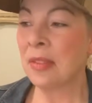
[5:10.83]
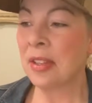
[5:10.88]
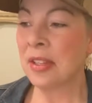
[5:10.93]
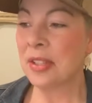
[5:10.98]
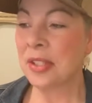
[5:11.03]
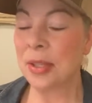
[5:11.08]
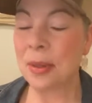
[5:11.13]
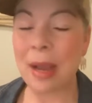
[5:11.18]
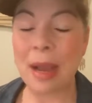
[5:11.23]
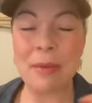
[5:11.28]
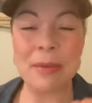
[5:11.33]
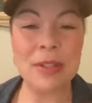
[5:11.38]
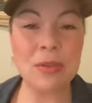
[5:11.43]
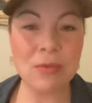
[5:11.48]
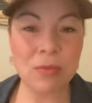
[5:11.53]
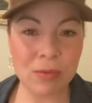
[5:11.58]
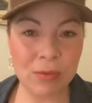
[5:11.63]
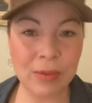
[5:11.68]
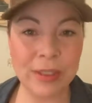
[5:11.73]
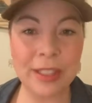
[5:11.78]
So I was
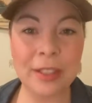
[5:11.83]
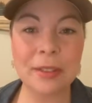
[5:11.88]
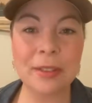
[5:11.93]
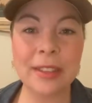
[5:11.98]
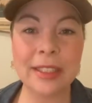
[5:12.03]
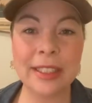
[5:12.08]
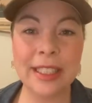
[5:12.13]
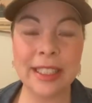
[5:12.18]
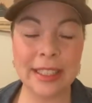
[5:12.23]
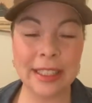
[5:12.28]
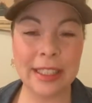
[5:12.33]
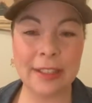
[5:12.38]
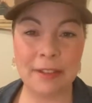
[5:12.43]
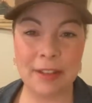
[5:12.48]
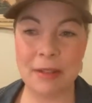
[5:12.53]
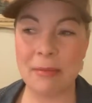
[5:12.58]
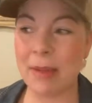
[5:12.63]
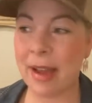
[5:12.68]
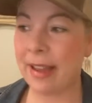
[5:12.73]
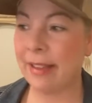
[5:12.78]
literally
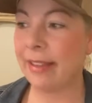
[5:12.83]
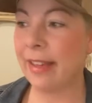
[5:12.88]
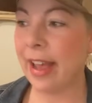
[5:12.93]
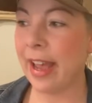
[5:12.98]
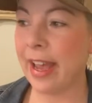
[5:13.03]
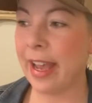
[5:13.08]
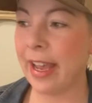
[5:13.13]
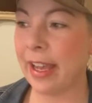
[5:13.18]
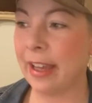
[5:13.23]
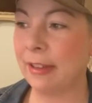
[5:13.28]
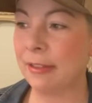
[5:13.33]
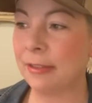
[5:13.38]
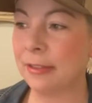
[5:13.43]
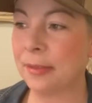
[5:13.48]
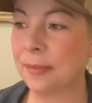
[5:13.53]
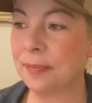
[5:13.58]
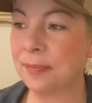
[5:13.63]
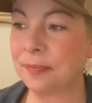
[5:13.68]
living my life